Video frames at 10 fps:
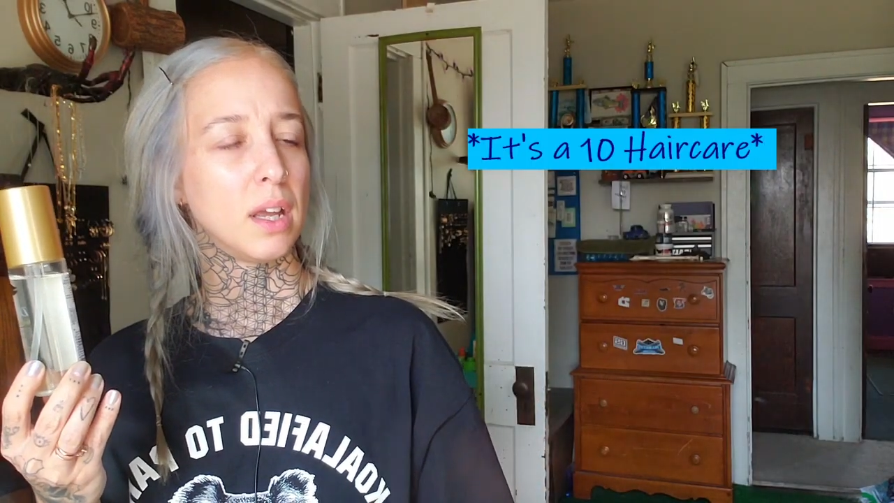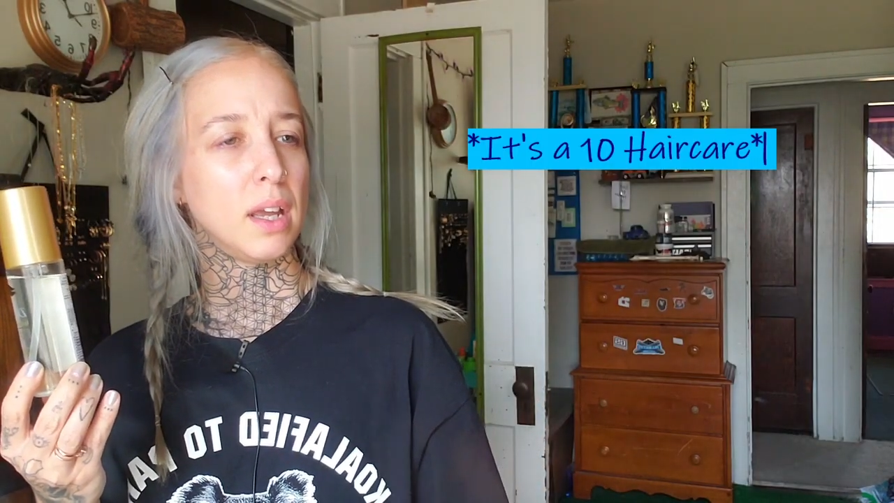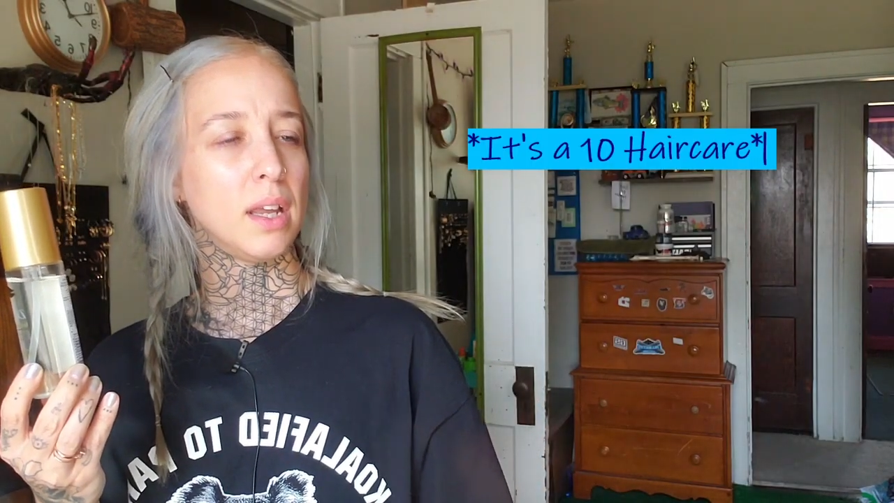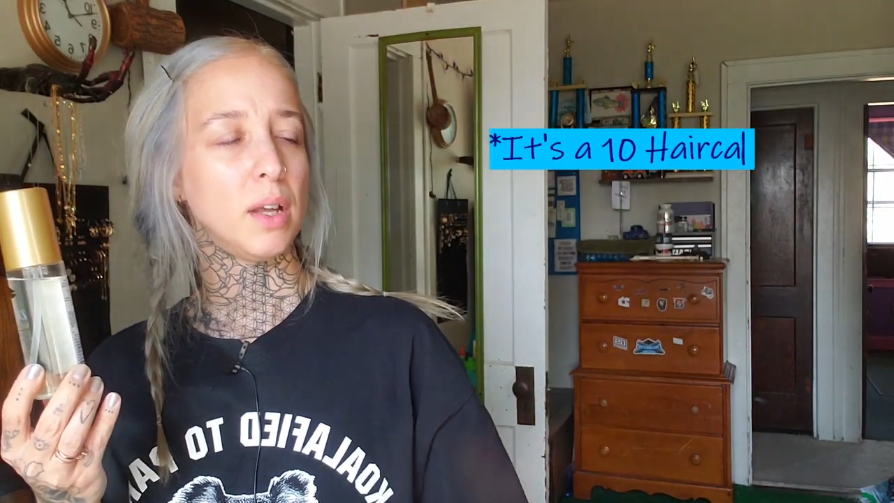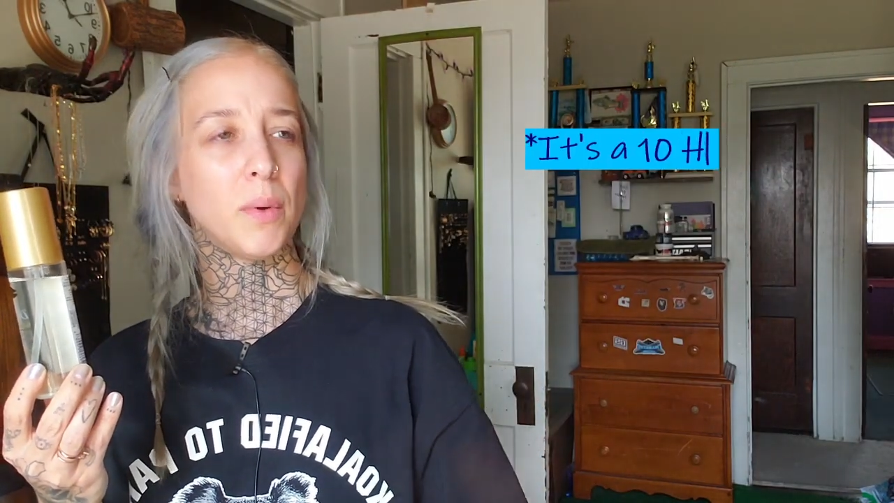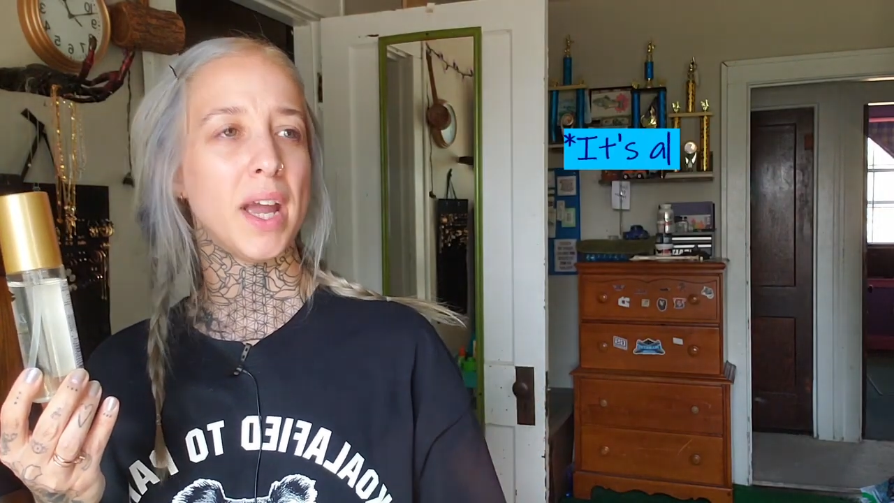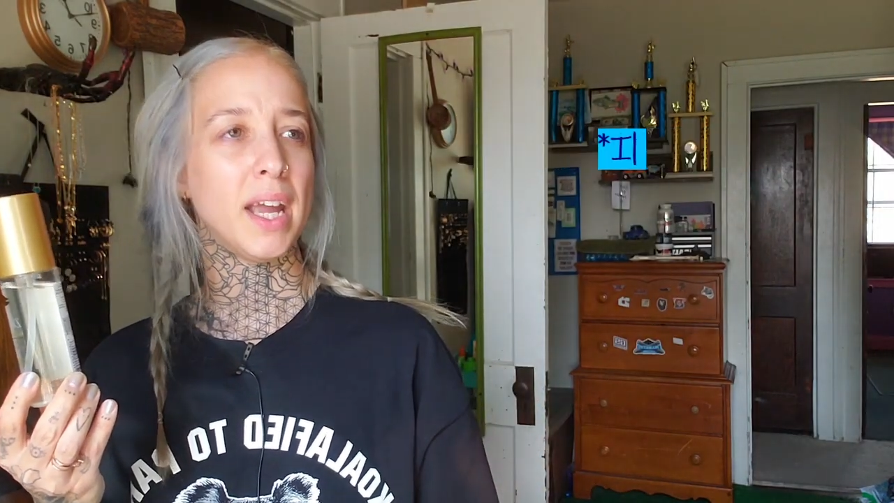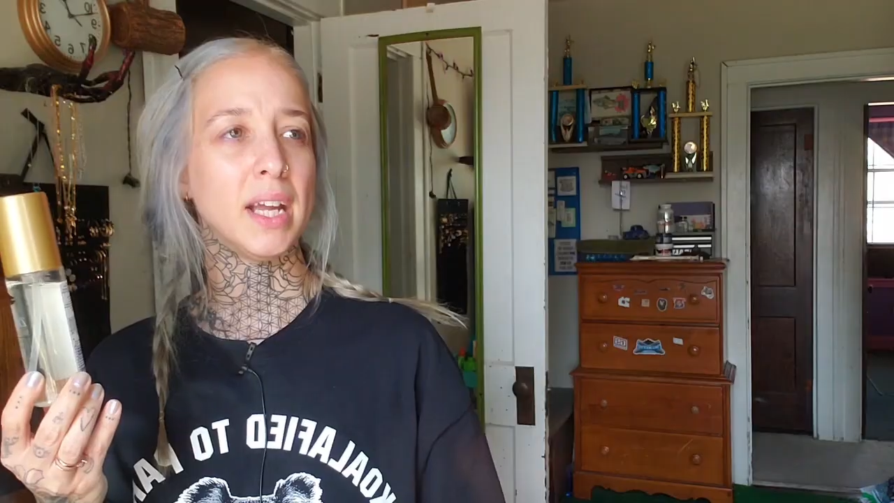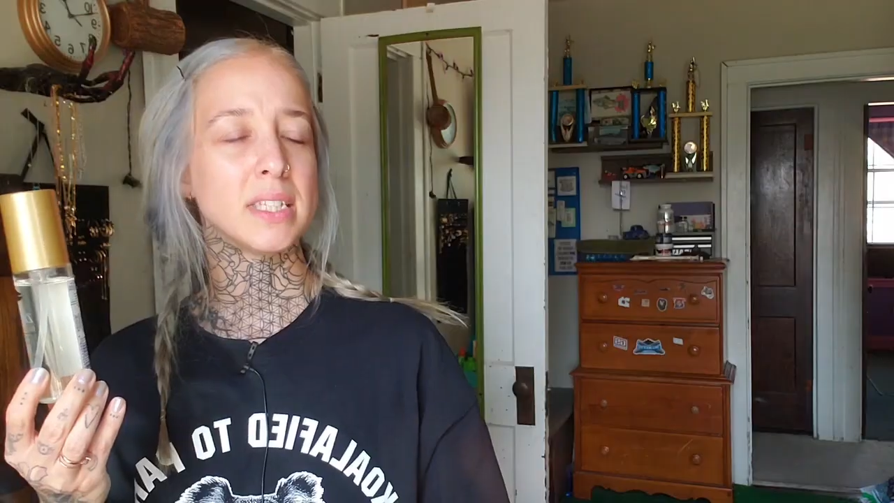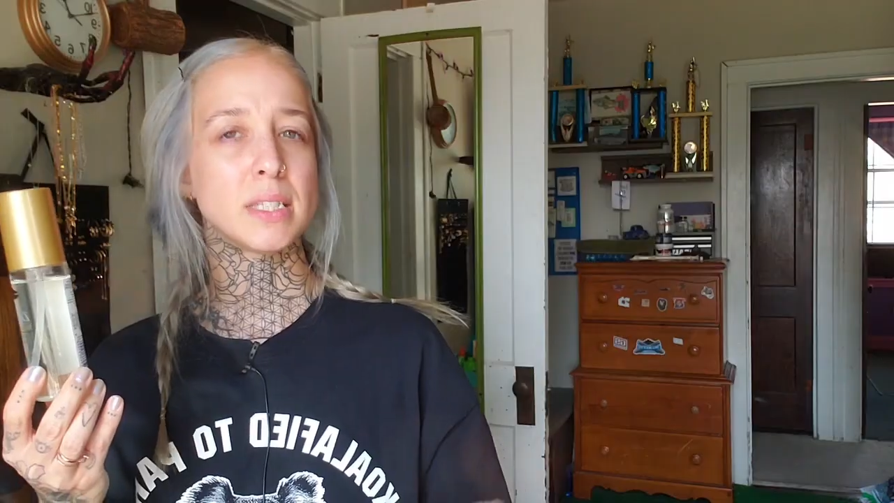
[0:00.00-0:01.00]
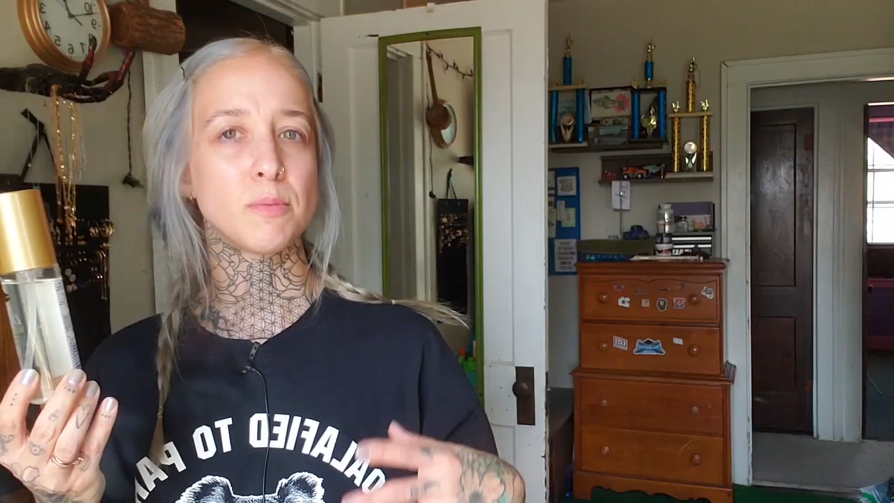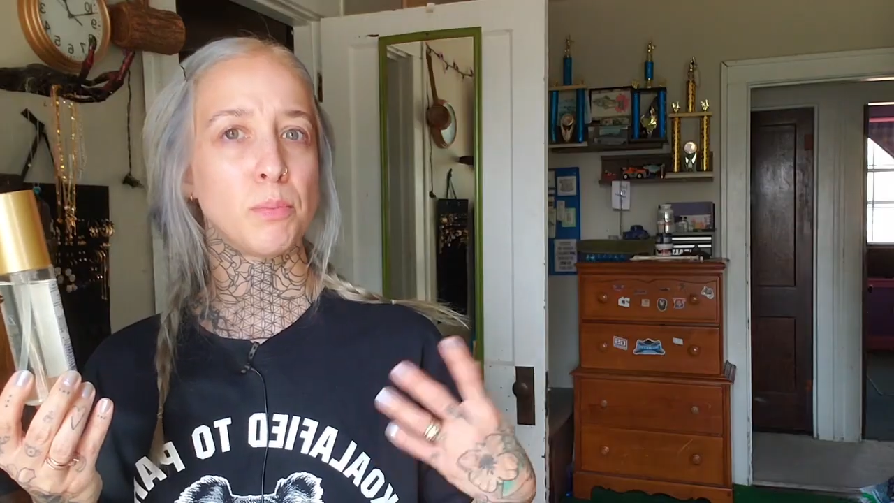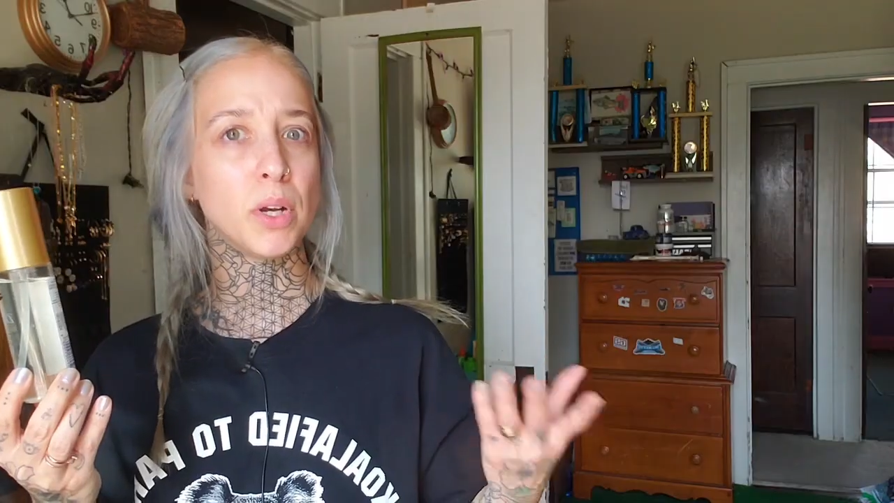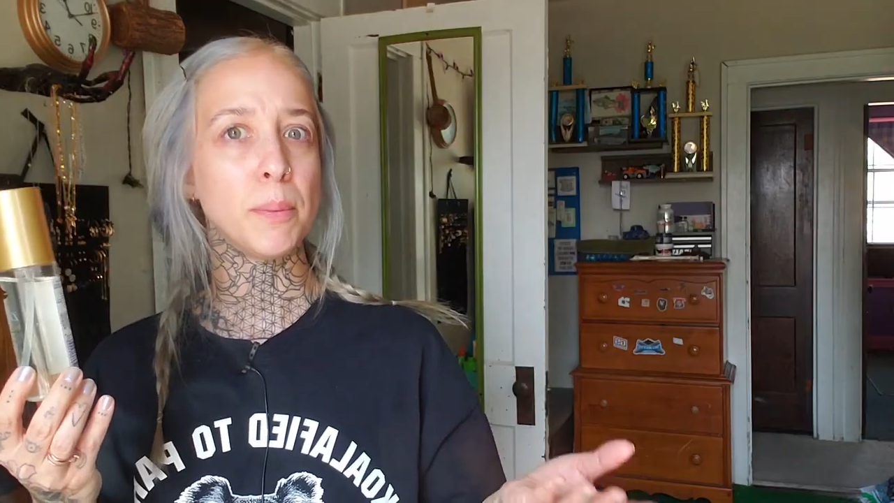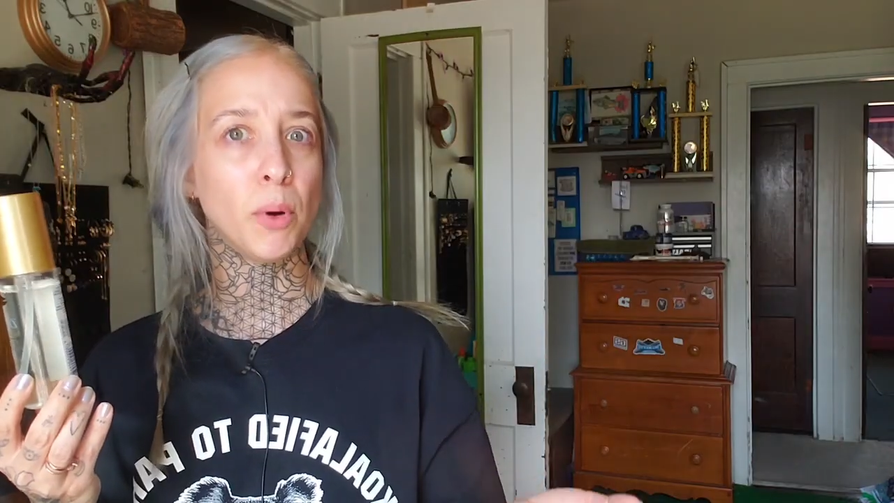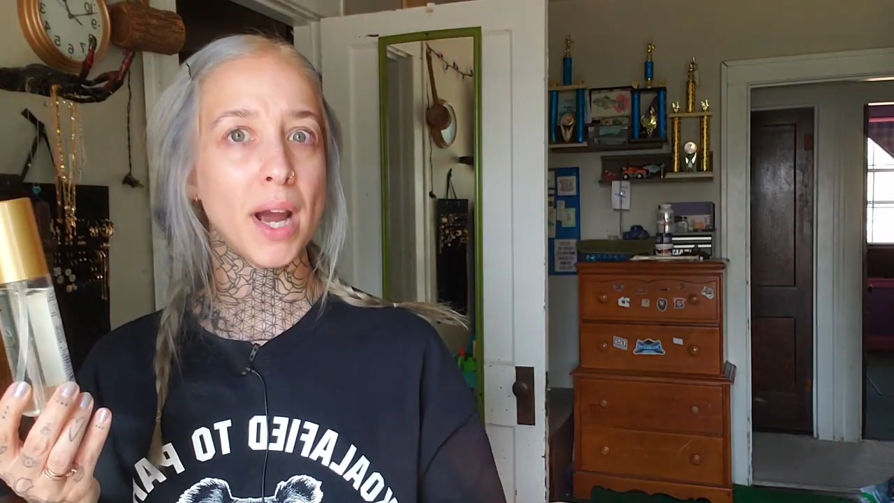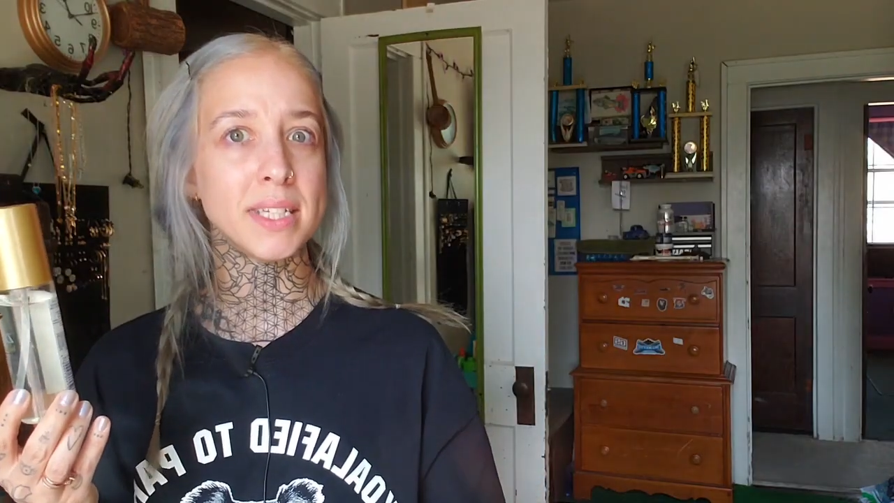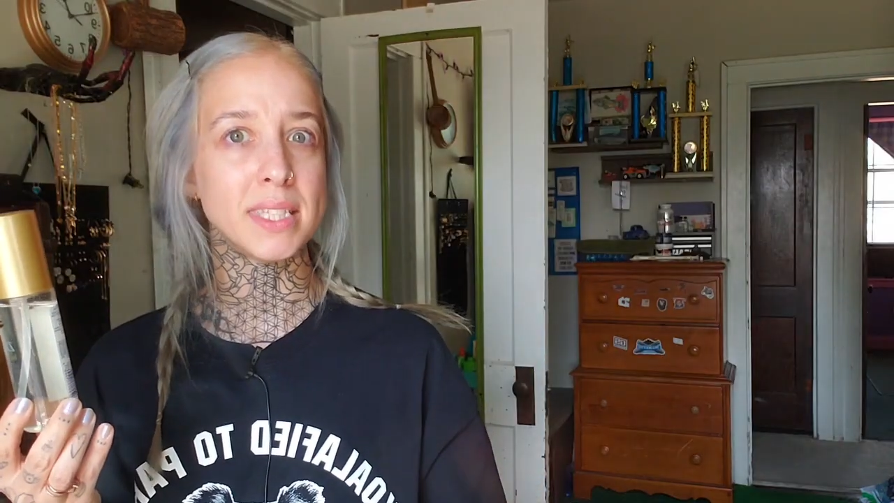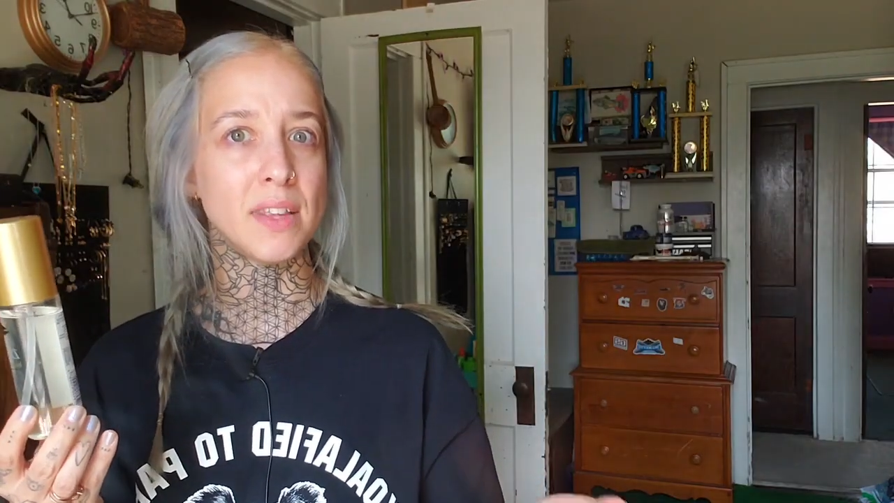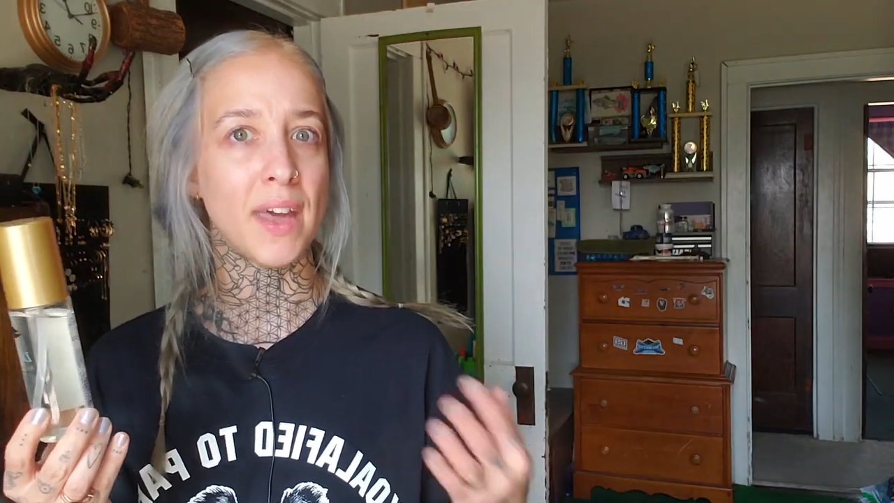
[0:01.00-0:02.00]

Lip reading: Anyway, it's pretty pricey,